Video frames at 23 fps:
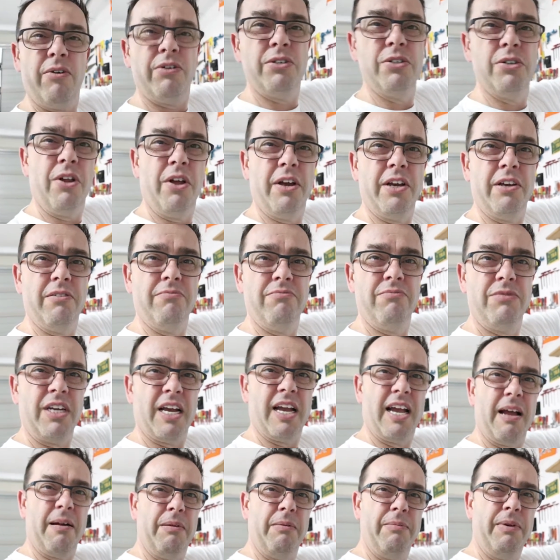or should I chuck
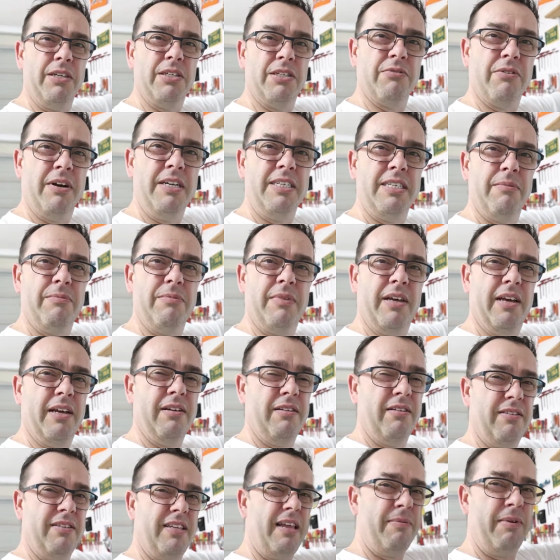a couple of big screens up
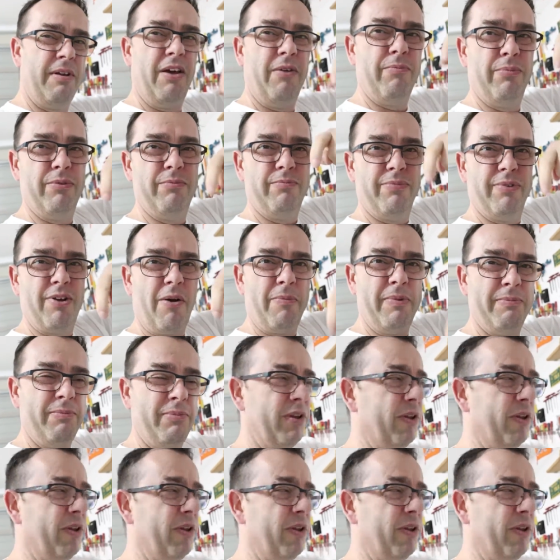there? Let me know. Comment